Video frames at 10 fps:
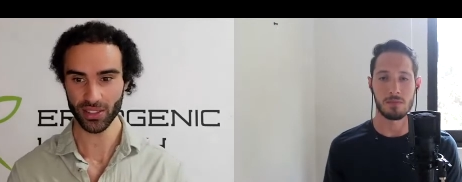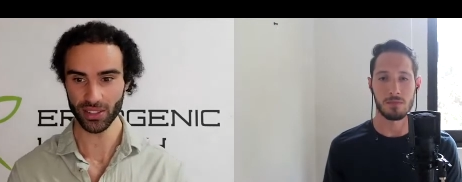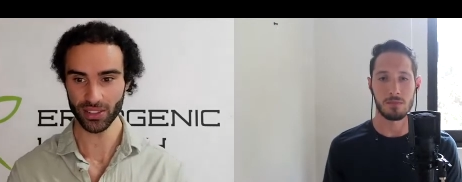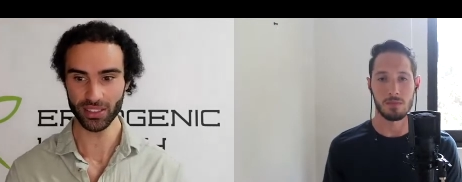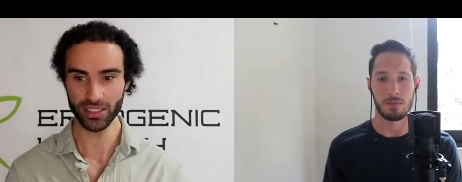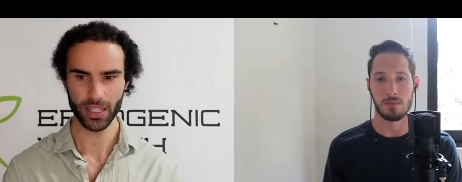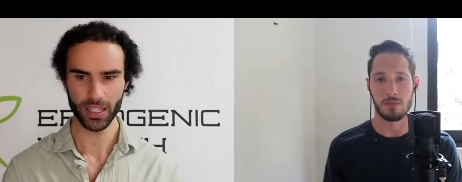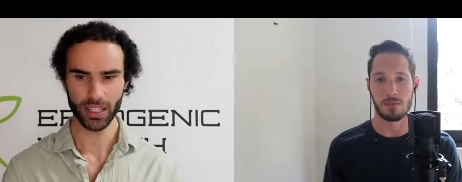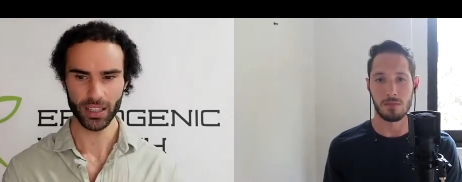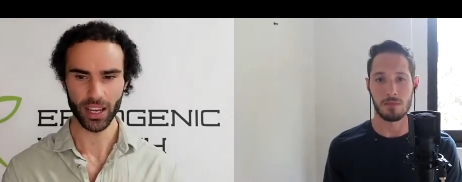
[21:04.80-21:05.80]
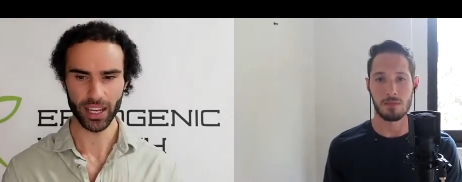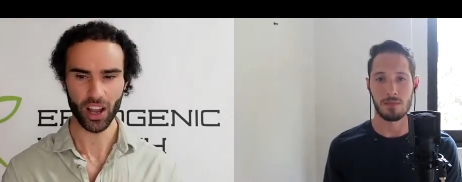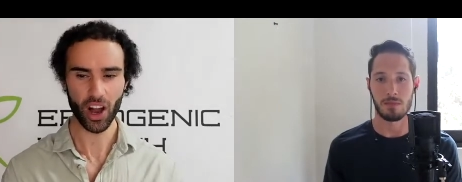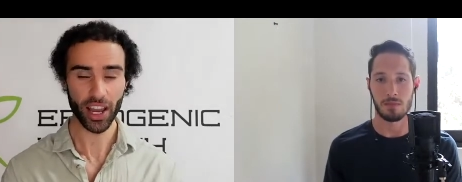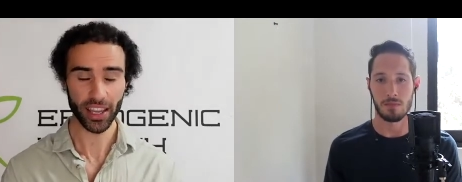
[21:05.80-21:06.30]
Speaker 1: on like
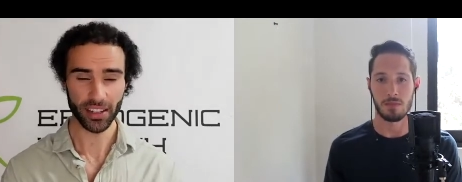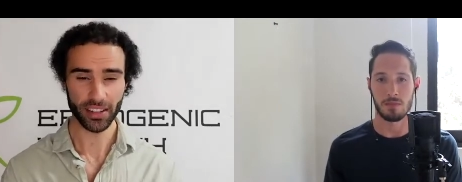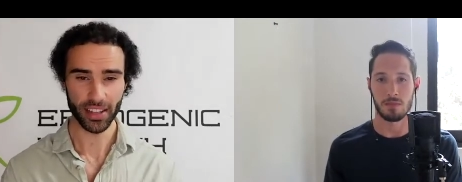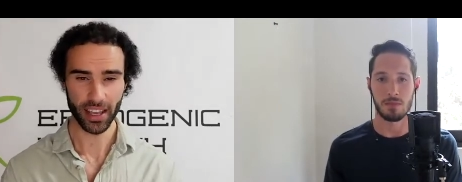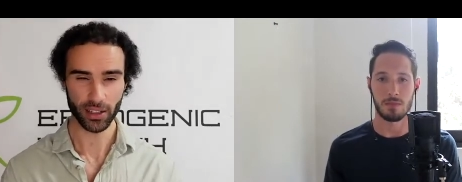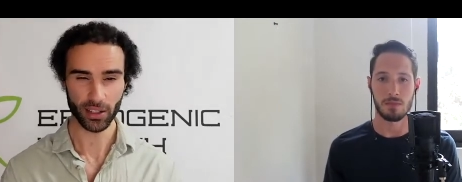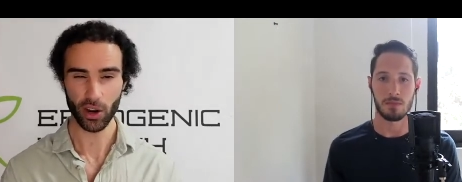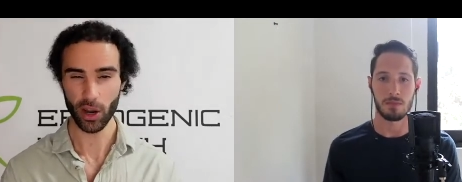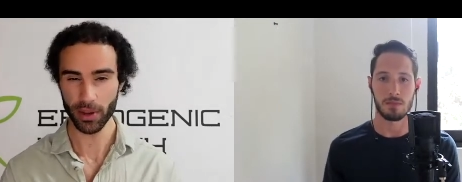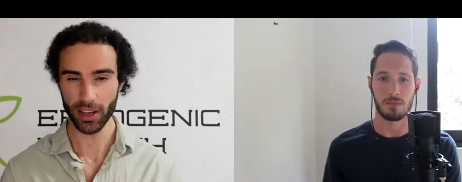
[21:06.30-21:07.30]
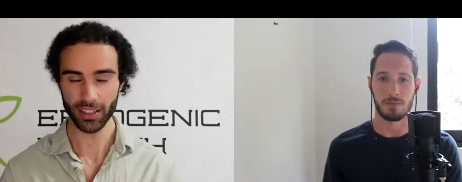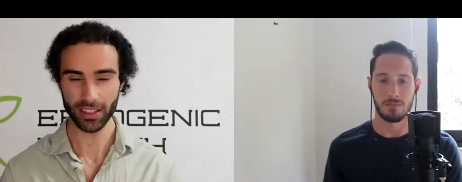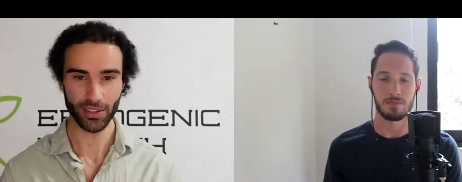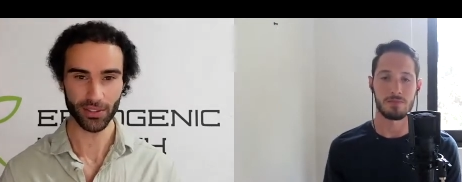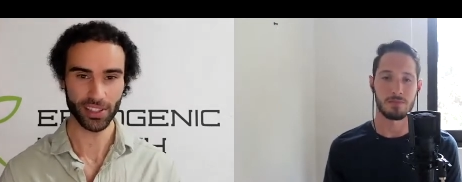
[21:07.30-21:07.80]
iron and copper
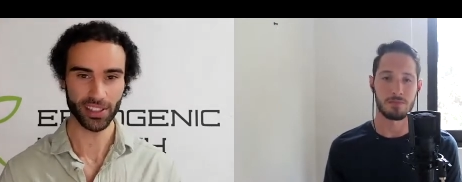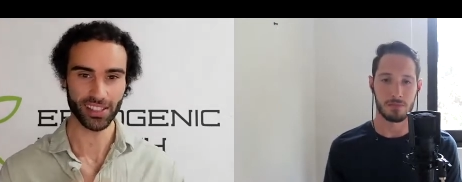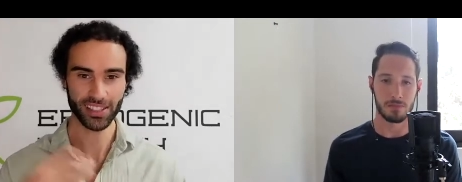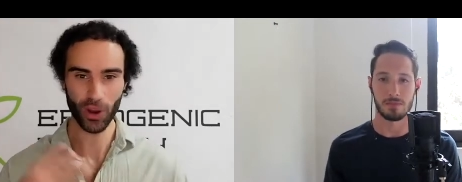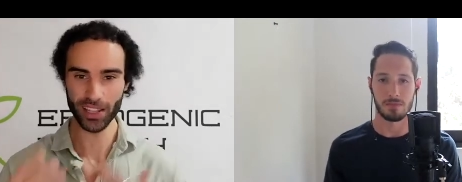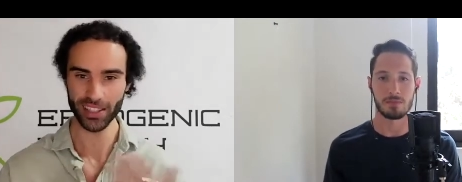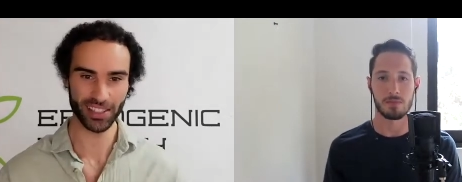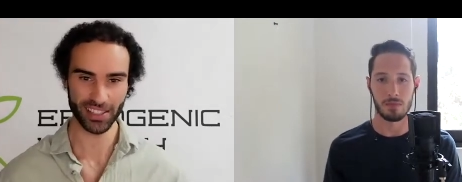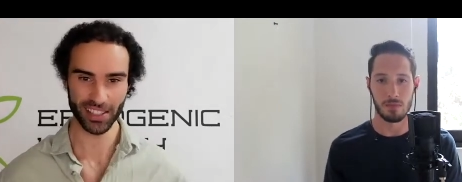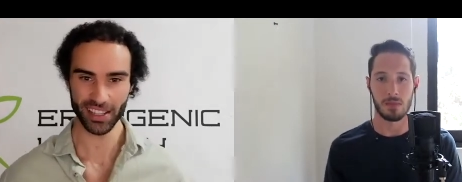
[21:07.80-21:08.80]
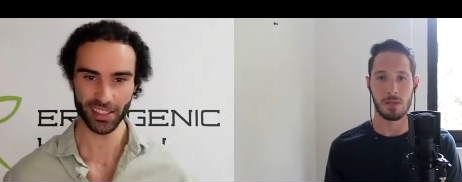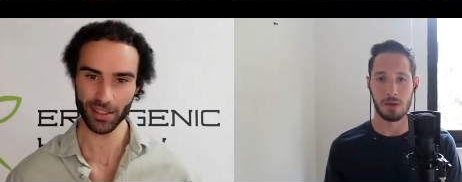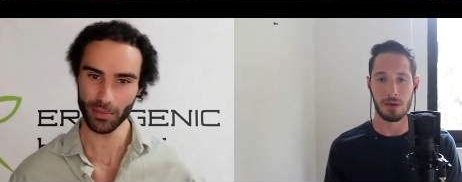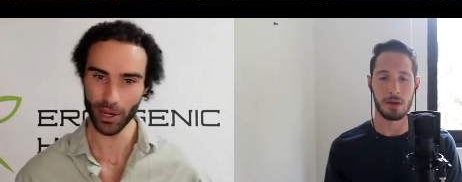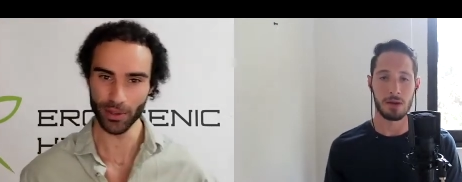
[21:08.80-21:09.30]
because obviously that's widely discussed at the
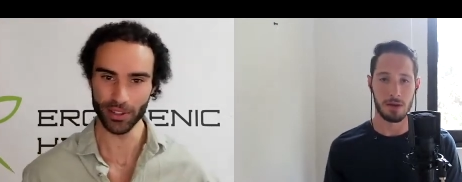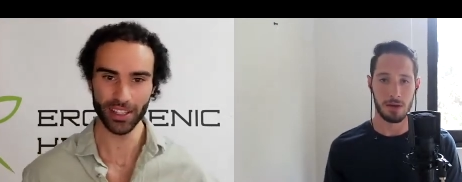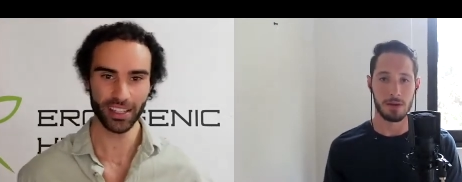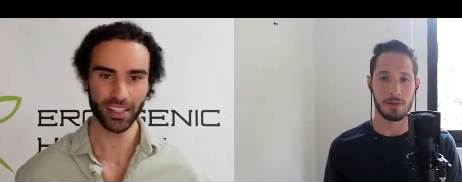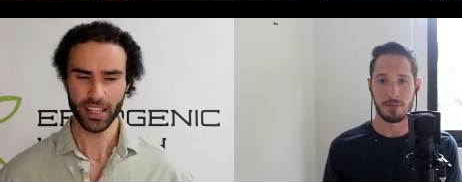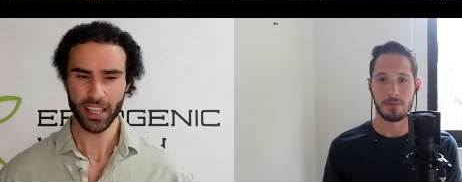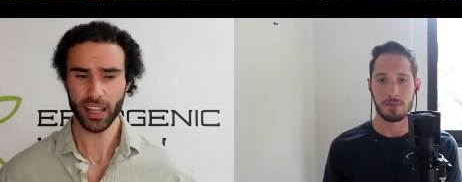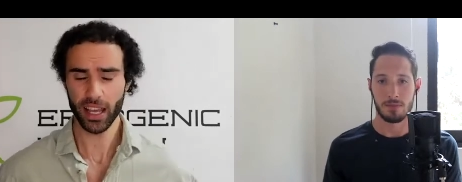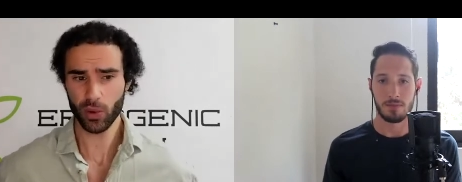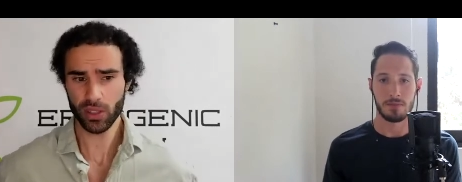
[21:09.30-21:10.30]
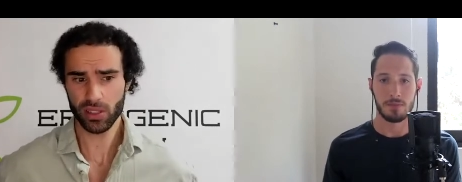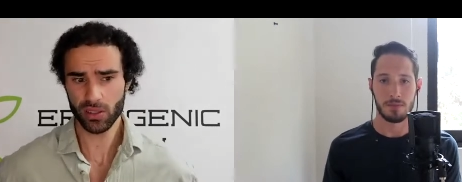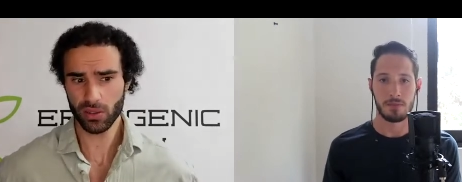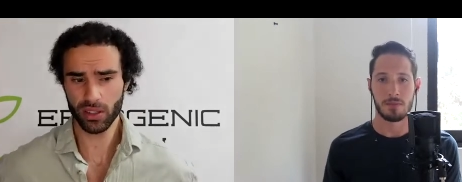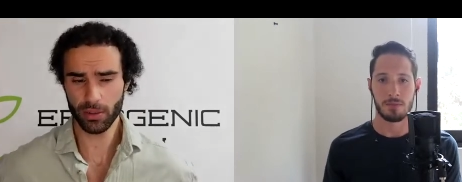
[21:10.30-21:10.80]
moment. Yeah, like
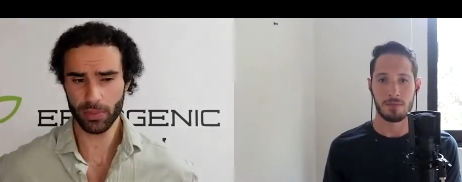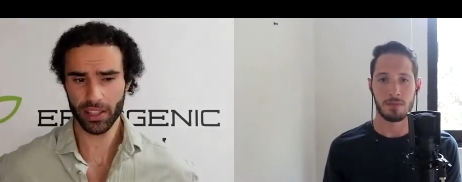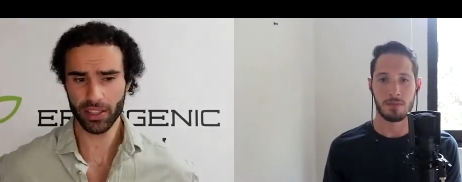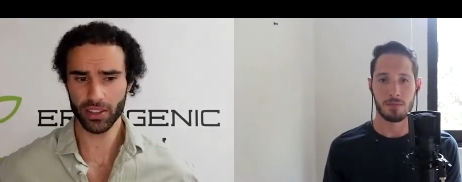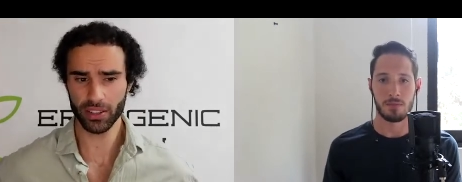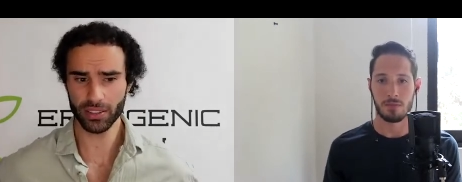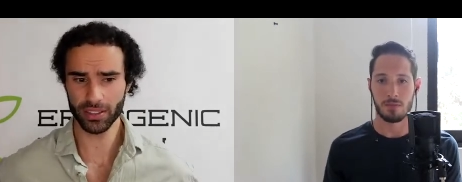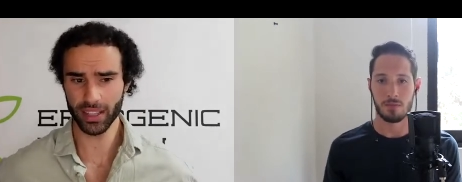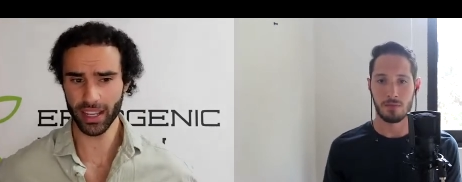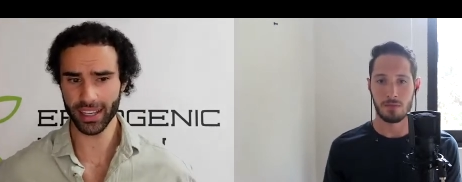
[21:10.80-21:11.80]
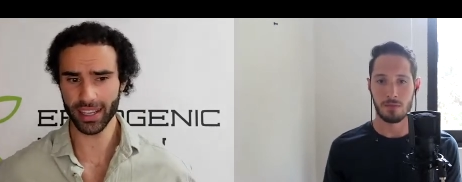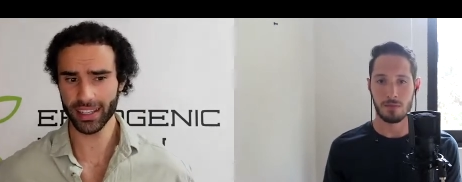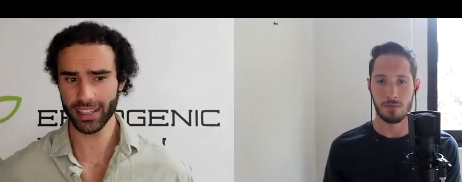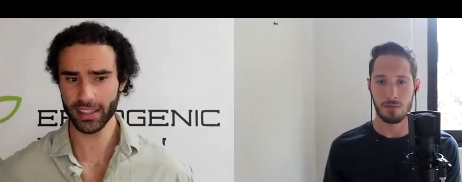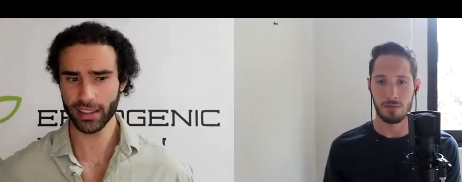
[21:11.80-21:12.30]
what's your opinion on like
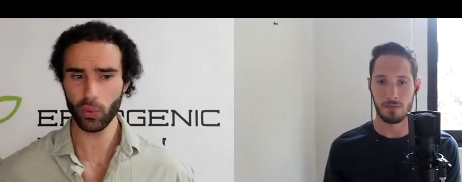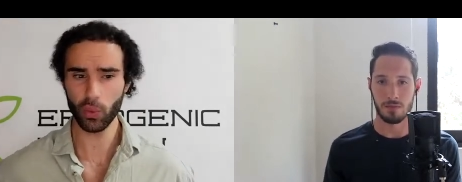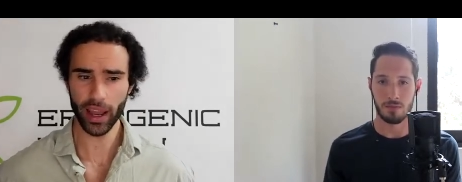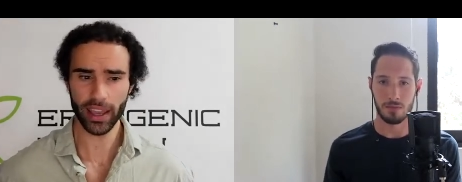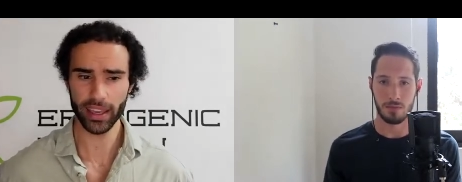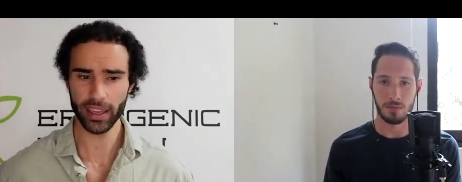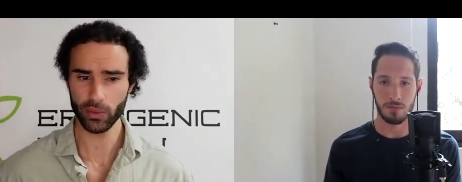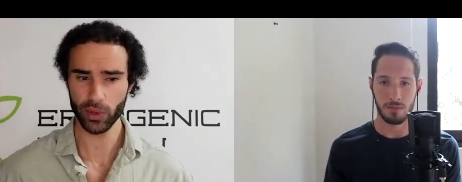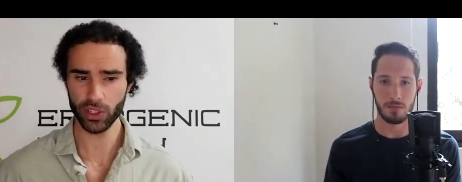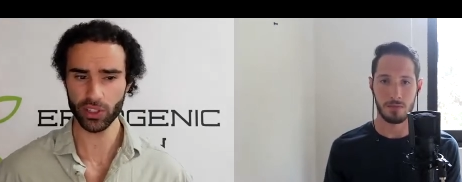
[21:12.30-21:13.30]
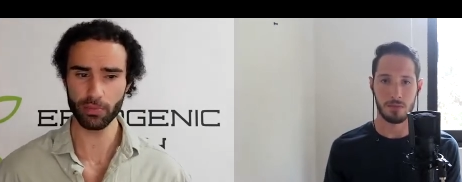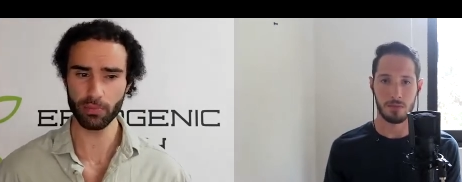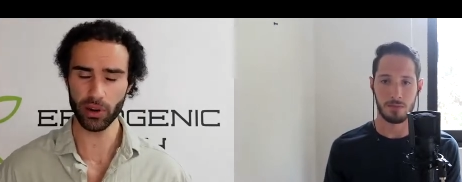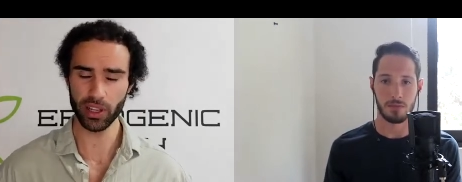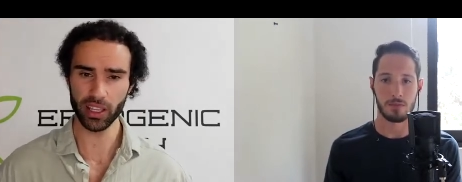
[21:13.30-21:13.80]
the way in which the
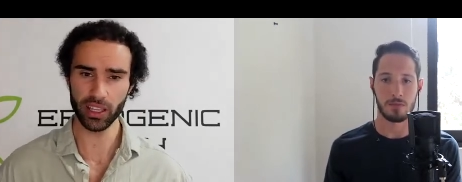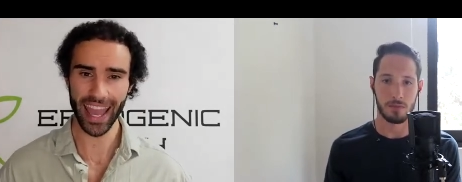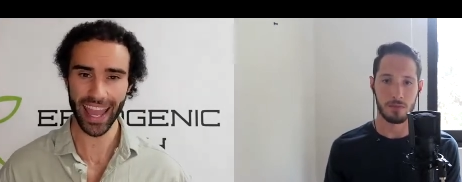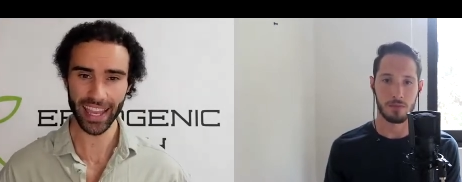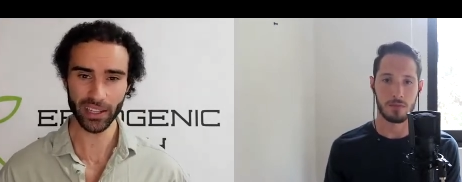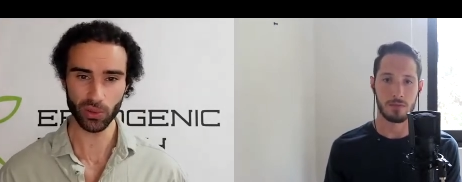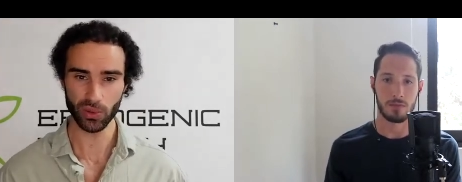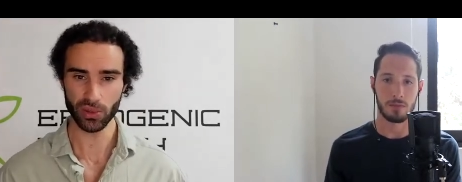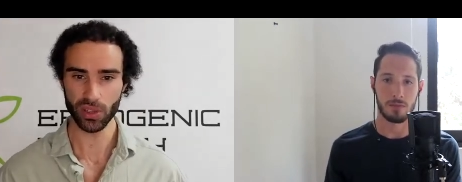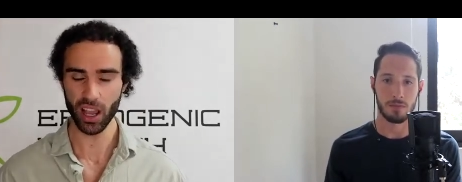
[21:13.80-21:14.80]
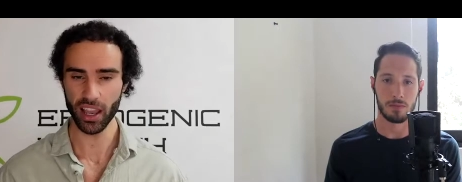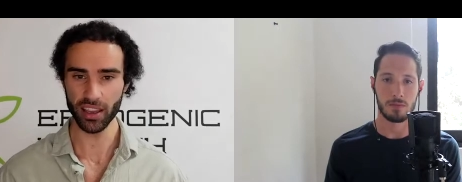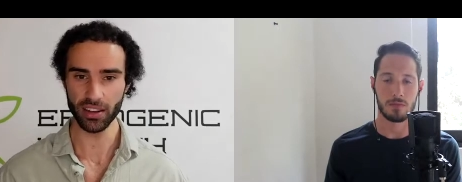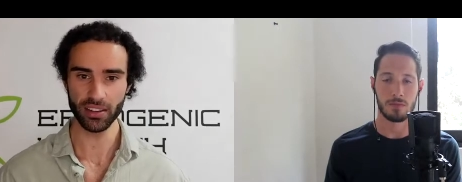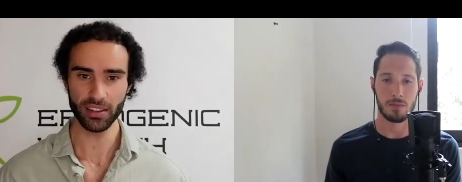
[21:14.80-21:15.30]
body handles
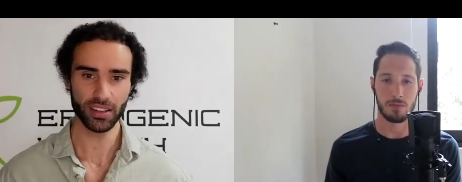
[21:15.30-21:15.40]
iron?